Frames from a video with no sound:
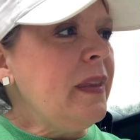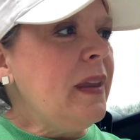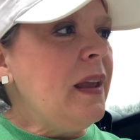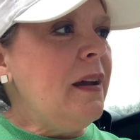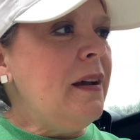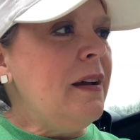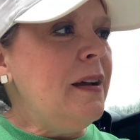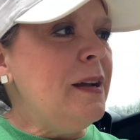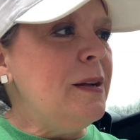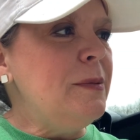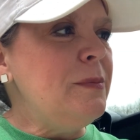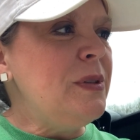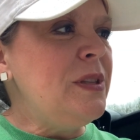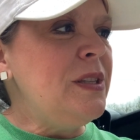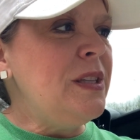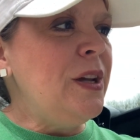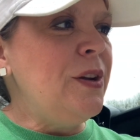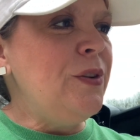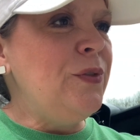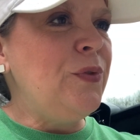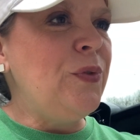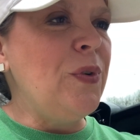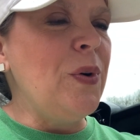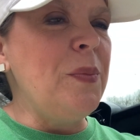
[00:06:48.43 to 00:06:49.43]
Um,
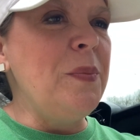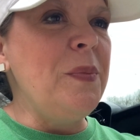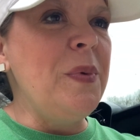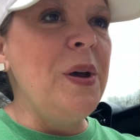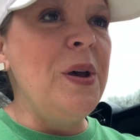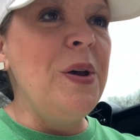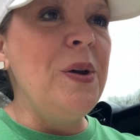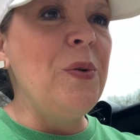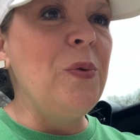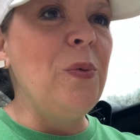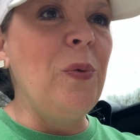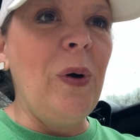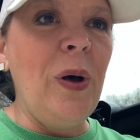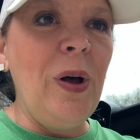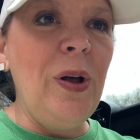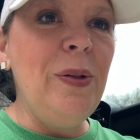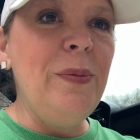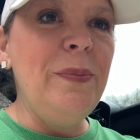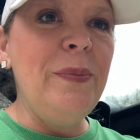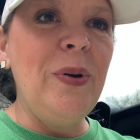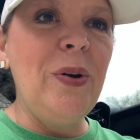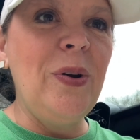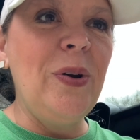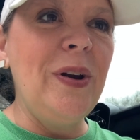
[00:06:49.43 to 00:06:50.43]
so from
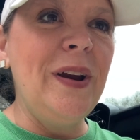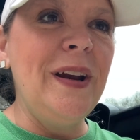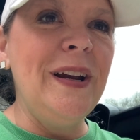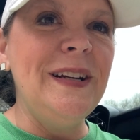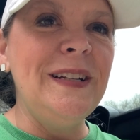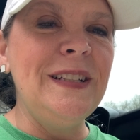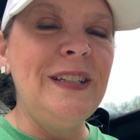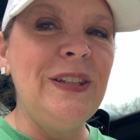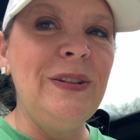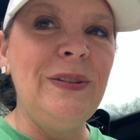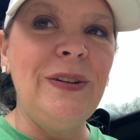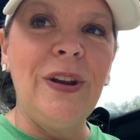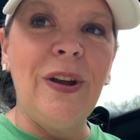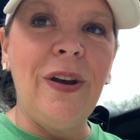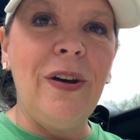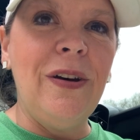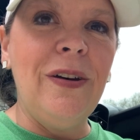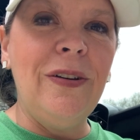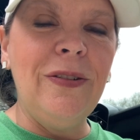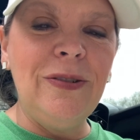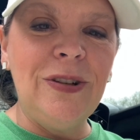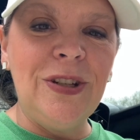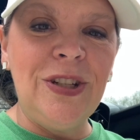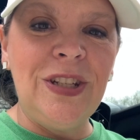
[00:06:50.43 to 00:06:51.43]
Walmart to an
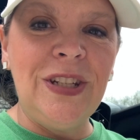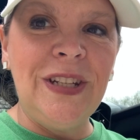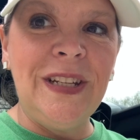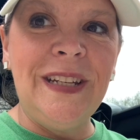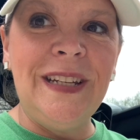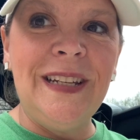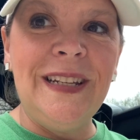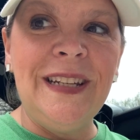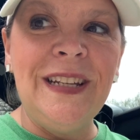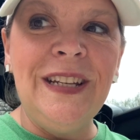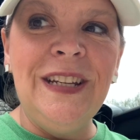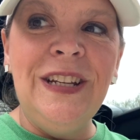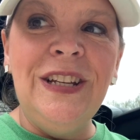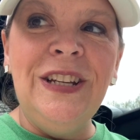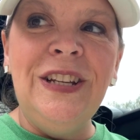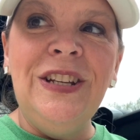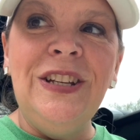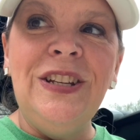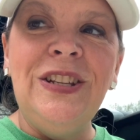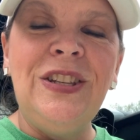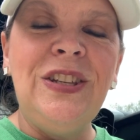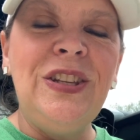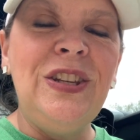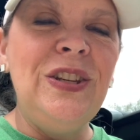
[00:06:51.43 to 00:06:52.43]
auction
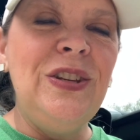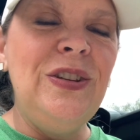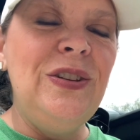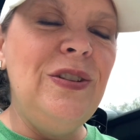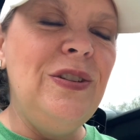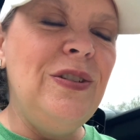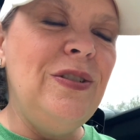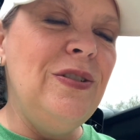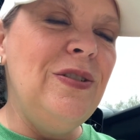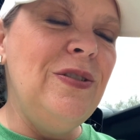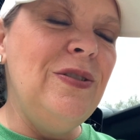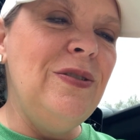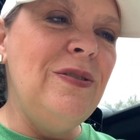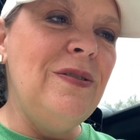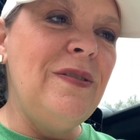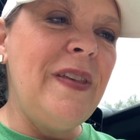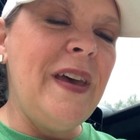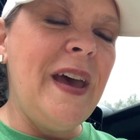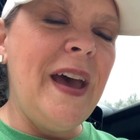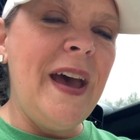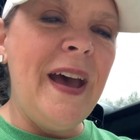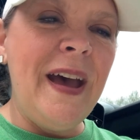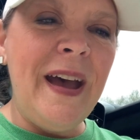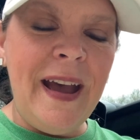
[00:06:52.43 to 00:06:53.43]
to
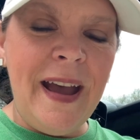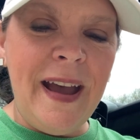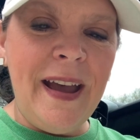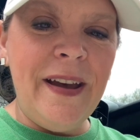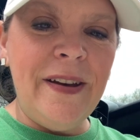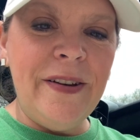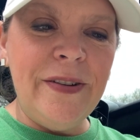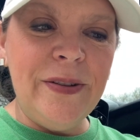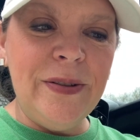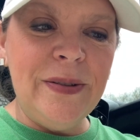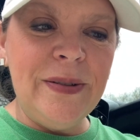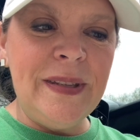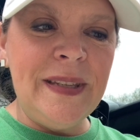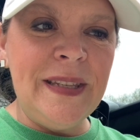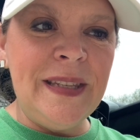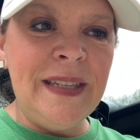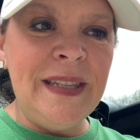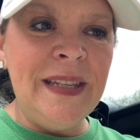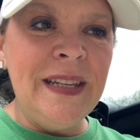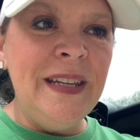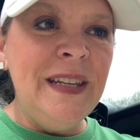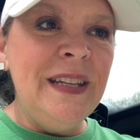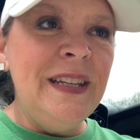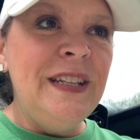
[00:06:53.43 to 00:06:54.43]
the house
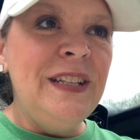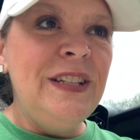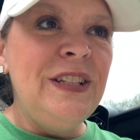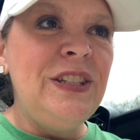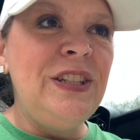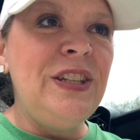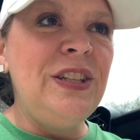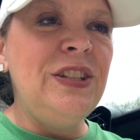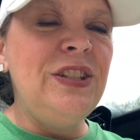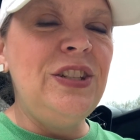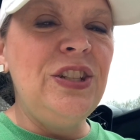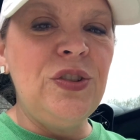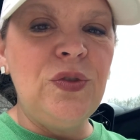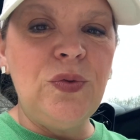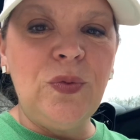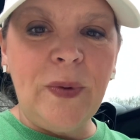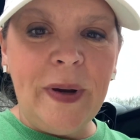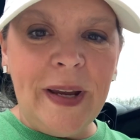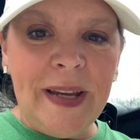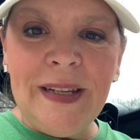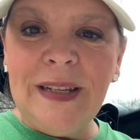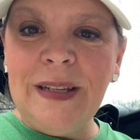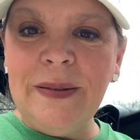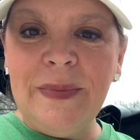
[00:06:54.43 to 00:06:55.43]
to just
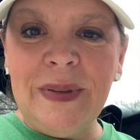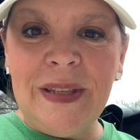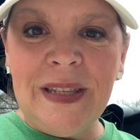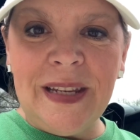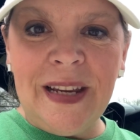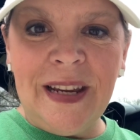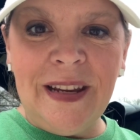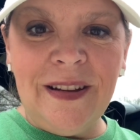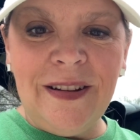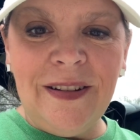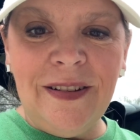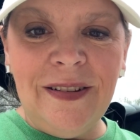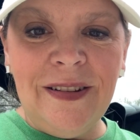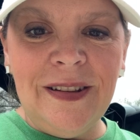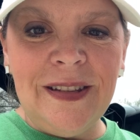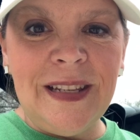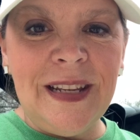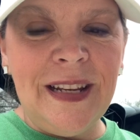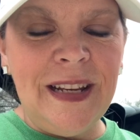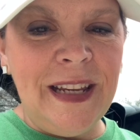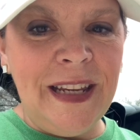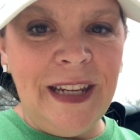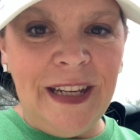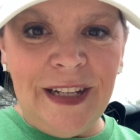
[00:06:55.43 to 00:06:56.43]
random sales.
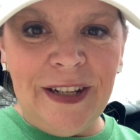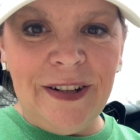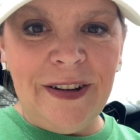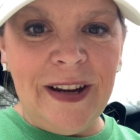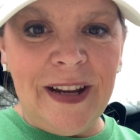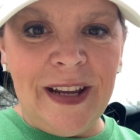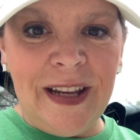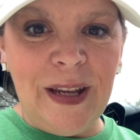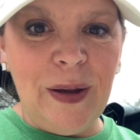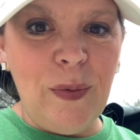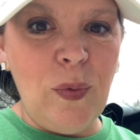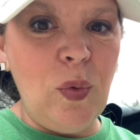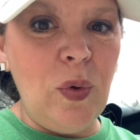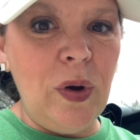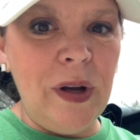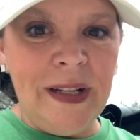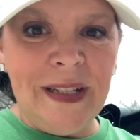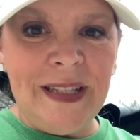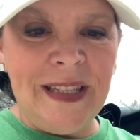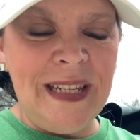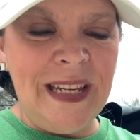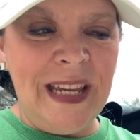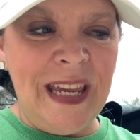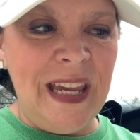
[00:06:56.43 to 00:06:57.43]
And here I am
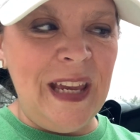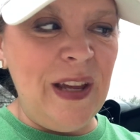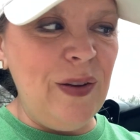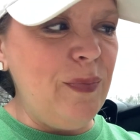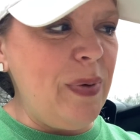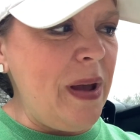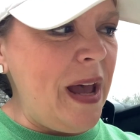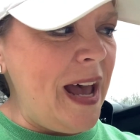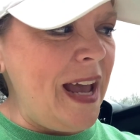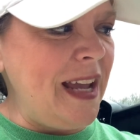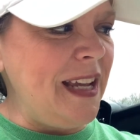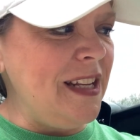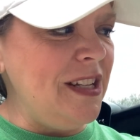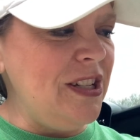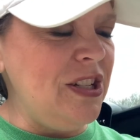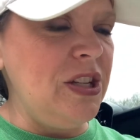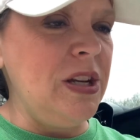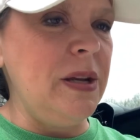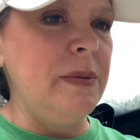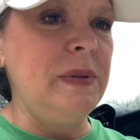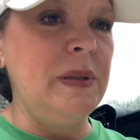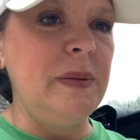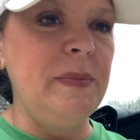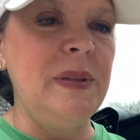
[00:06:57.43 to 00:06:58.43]
once again packaged
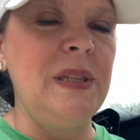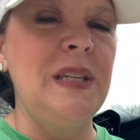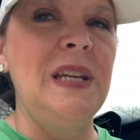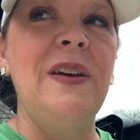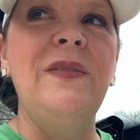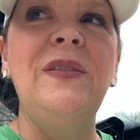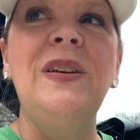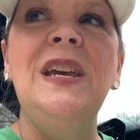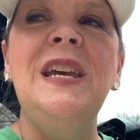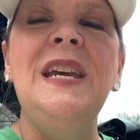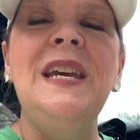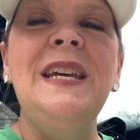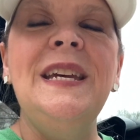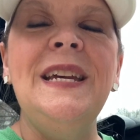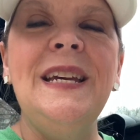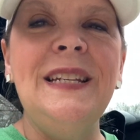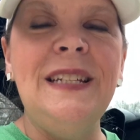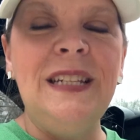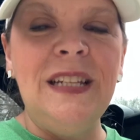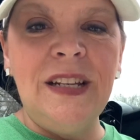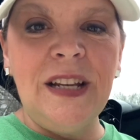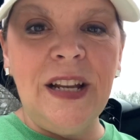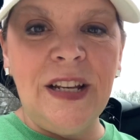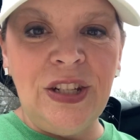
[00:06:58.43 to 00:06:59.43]
up some stuff and
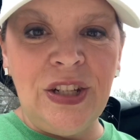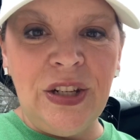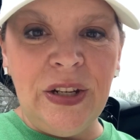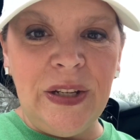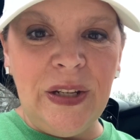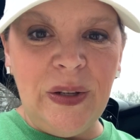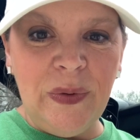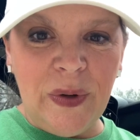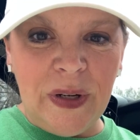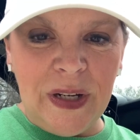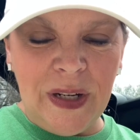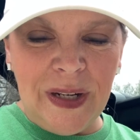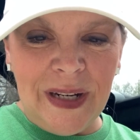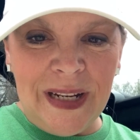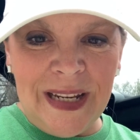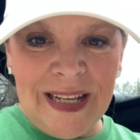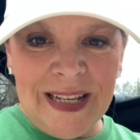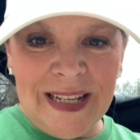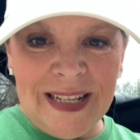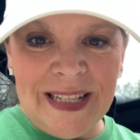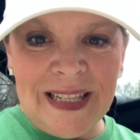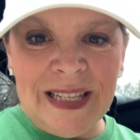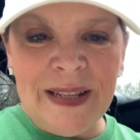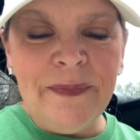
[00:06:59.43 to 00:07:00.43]
did not show you what it
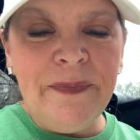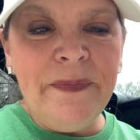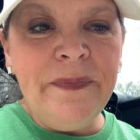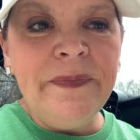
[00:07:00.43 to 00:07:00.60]
is.